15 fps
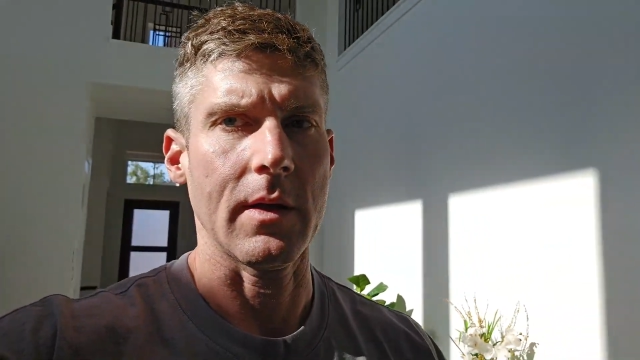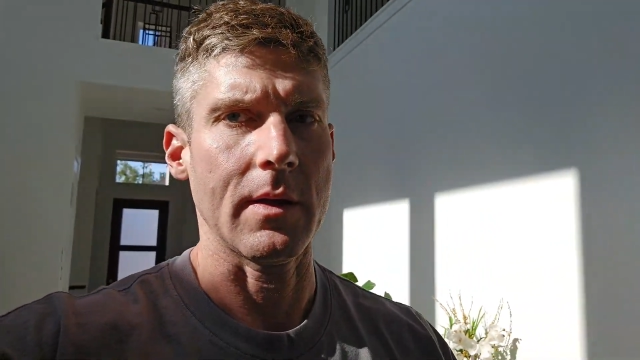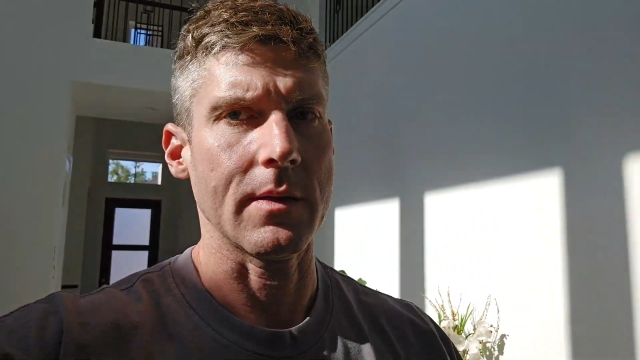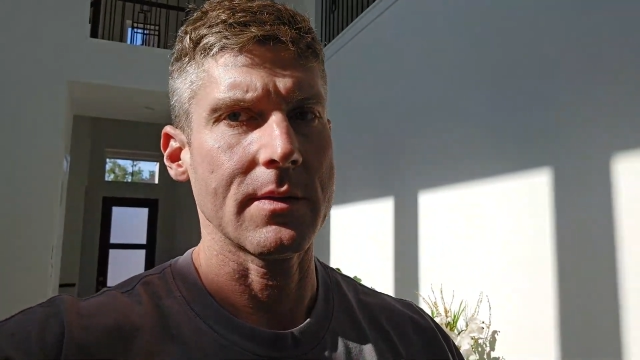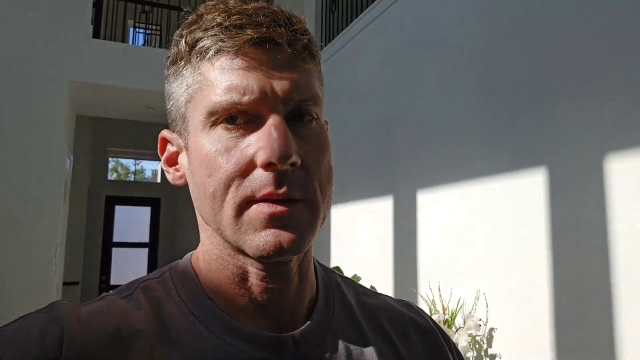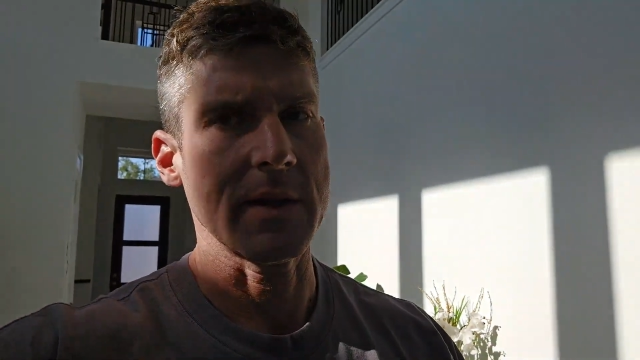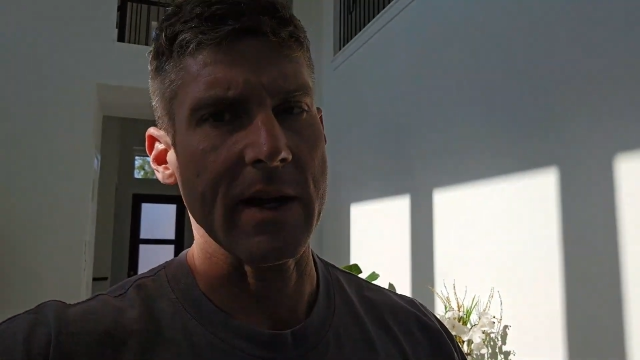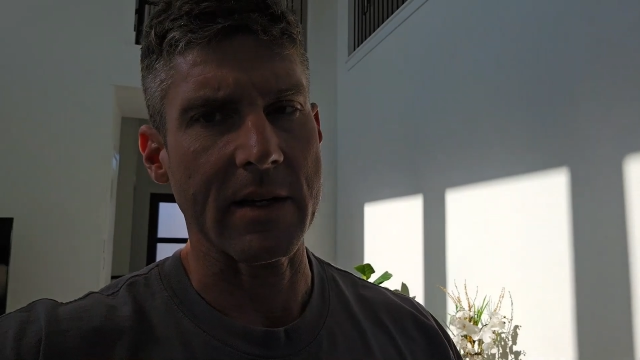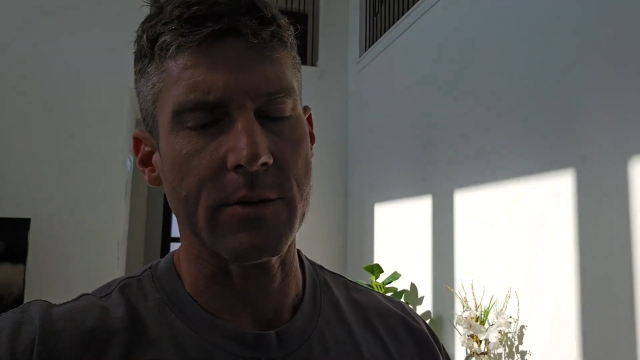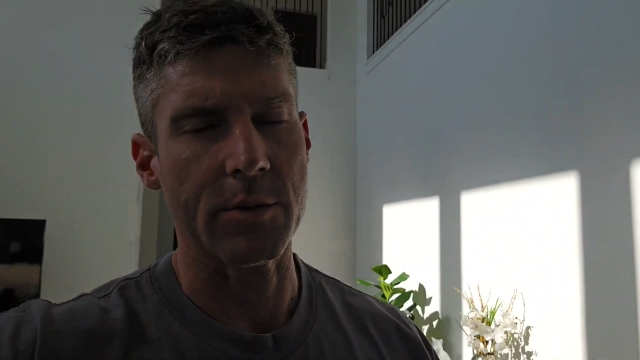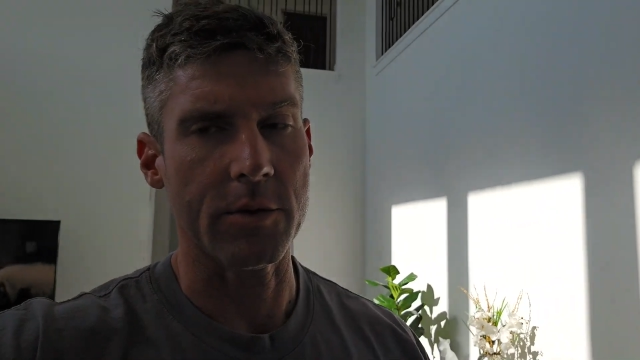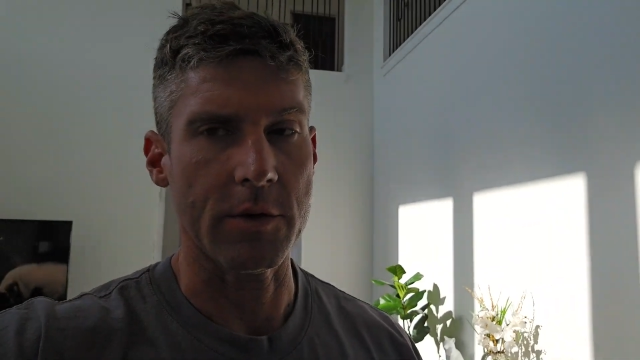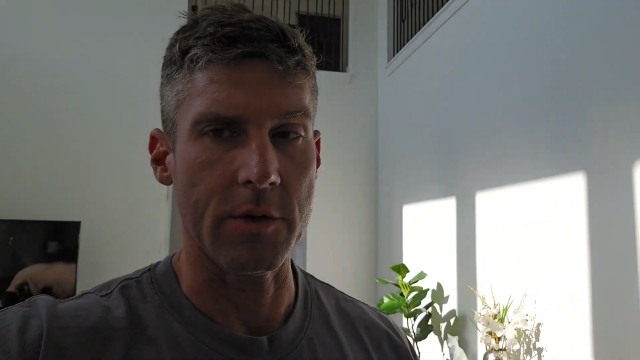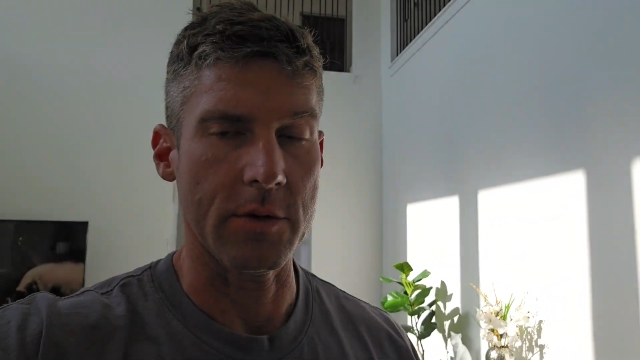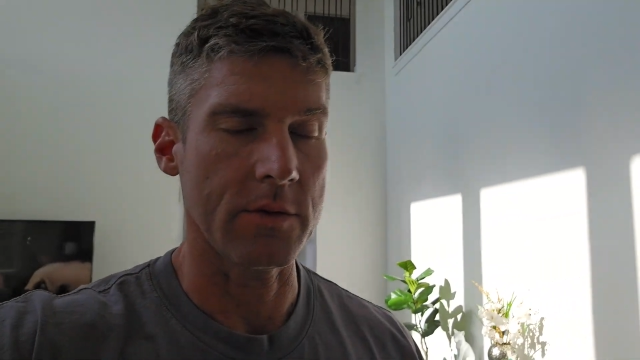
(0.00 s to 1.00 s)
snacks we'll
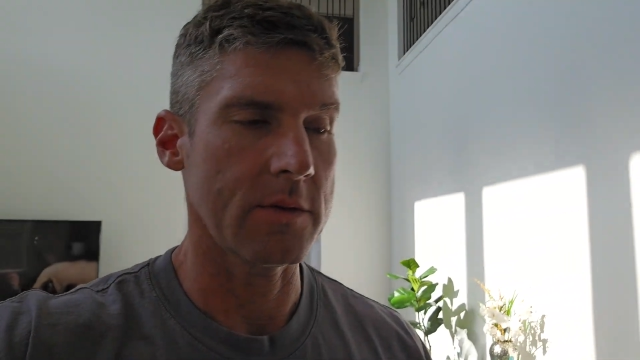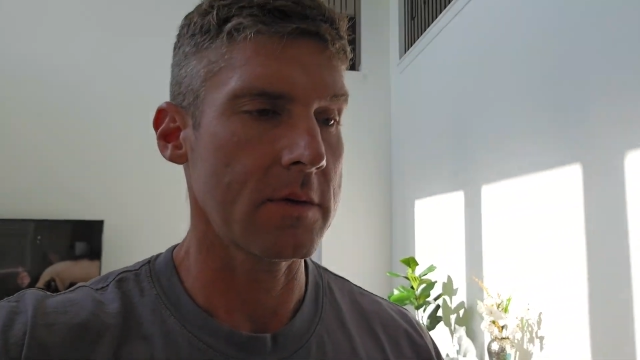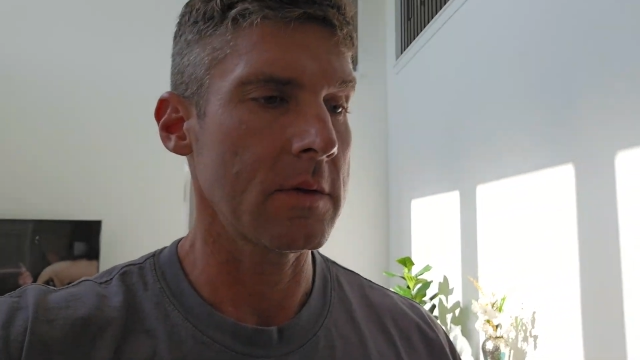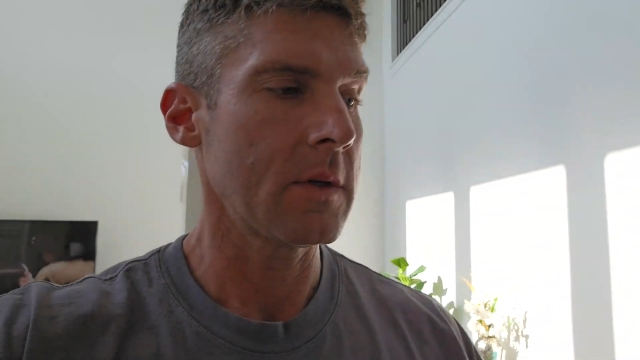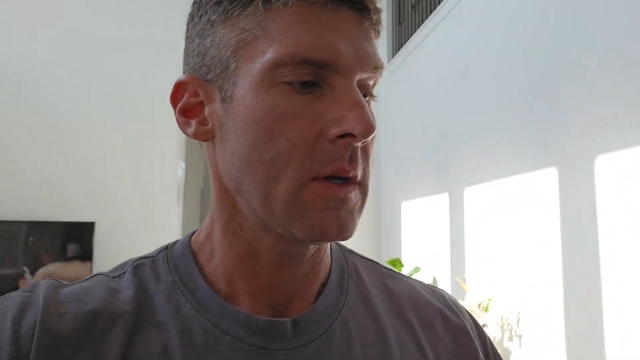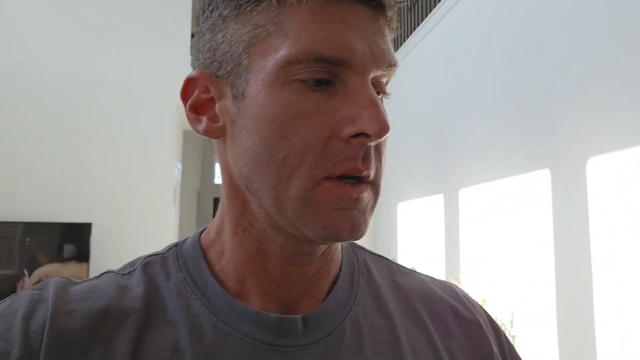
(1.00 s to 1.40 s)
use